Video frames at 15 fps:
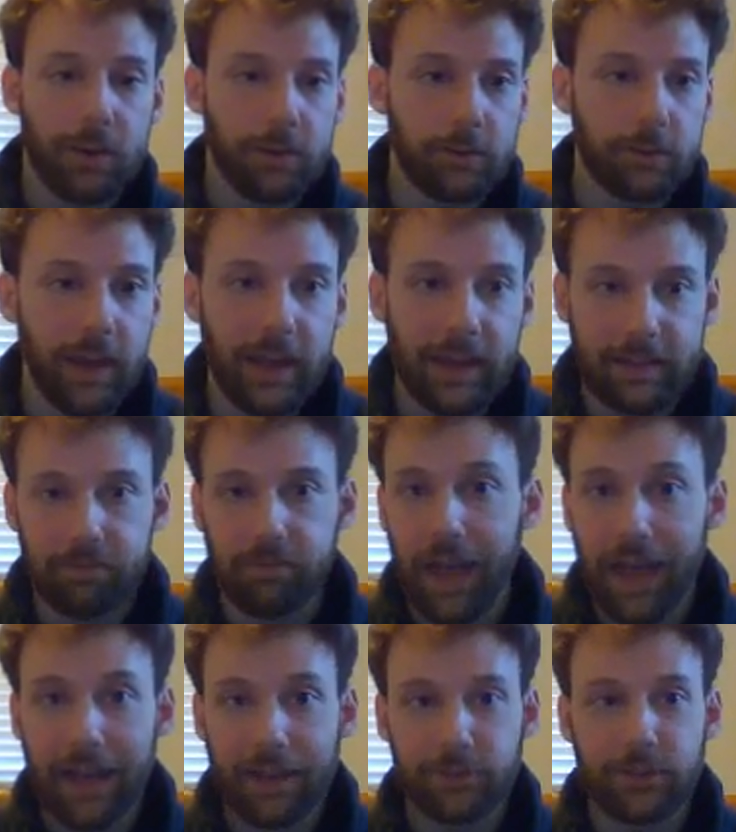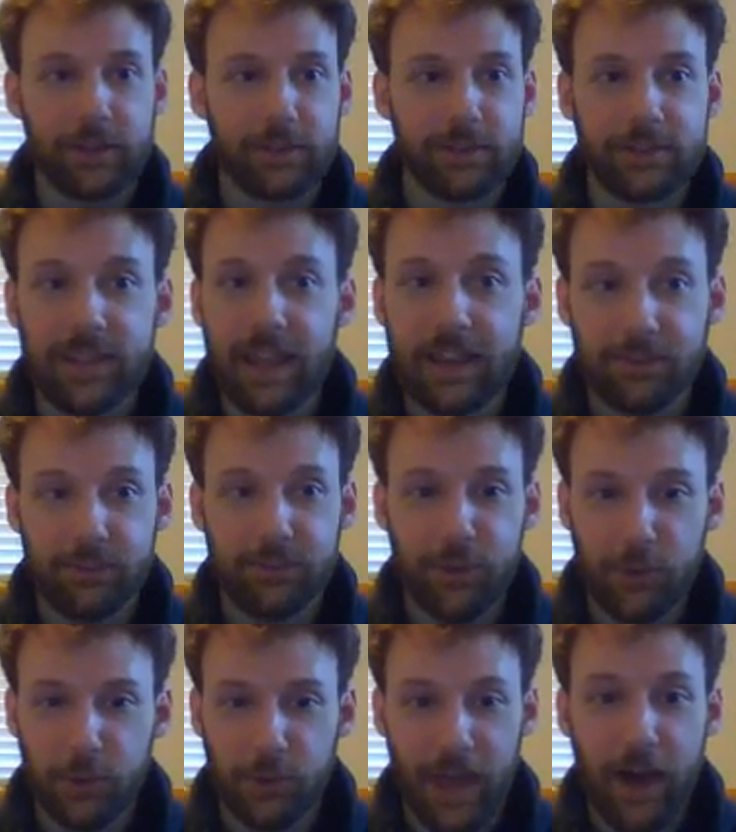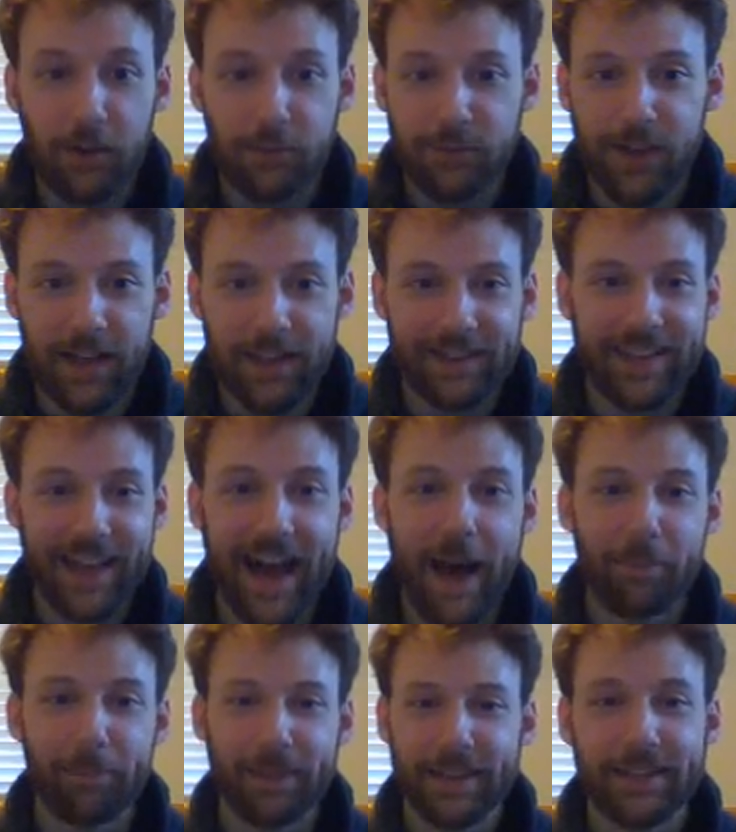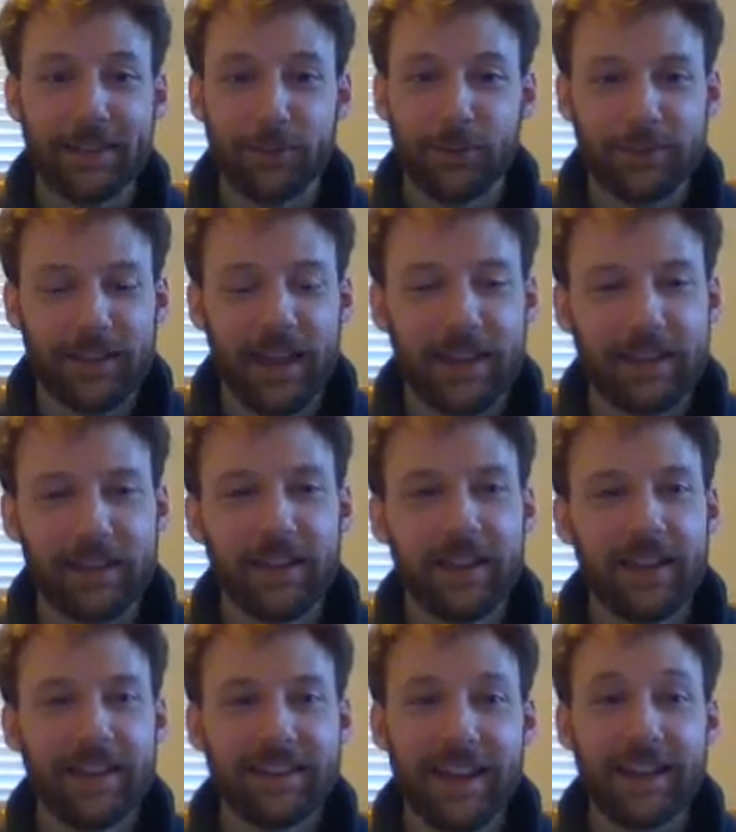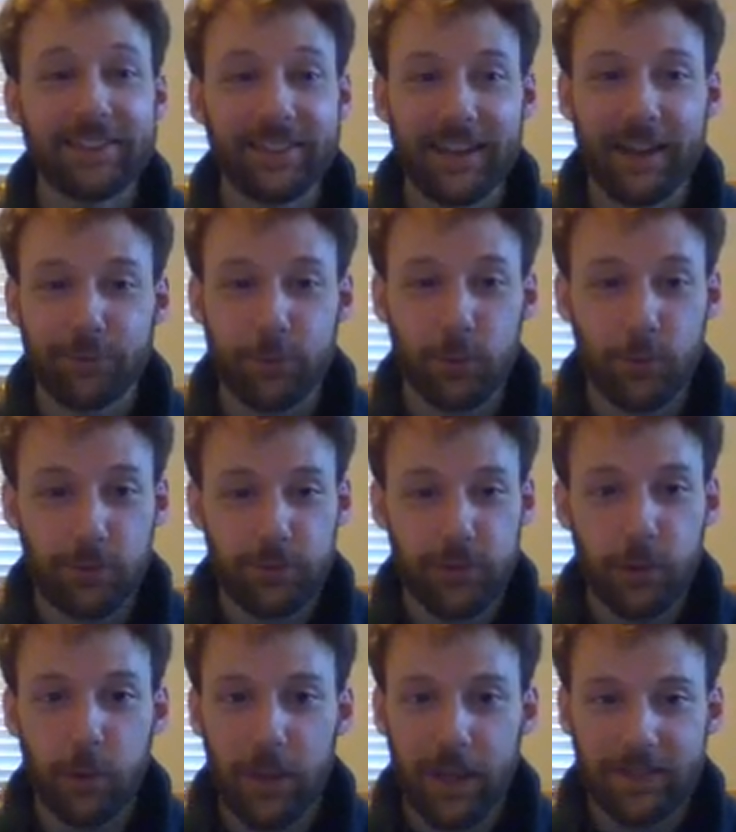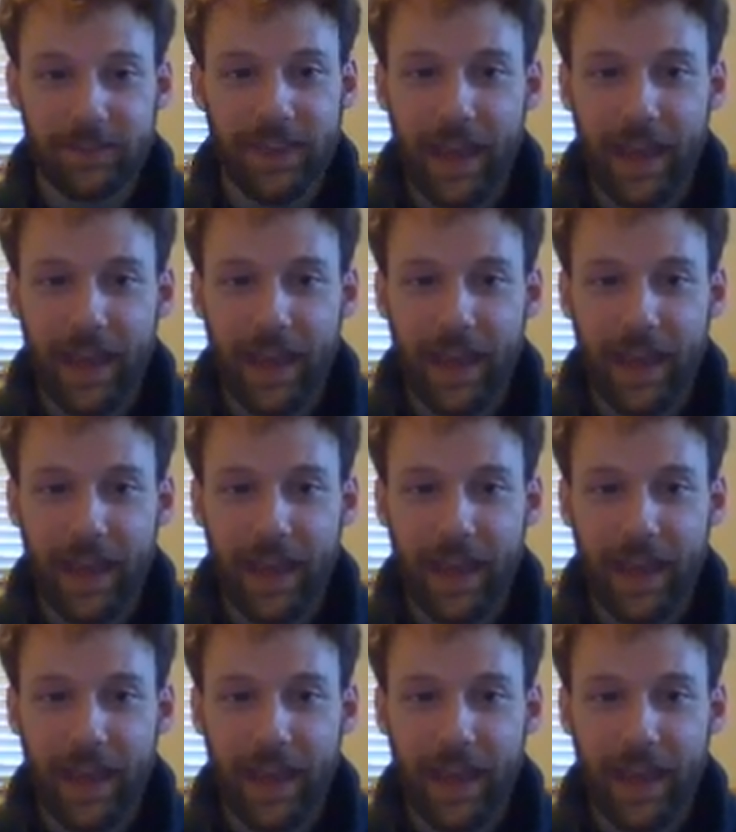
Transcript: Is I actually just sent Phil Galfond a copy, and he was nice enough to review it.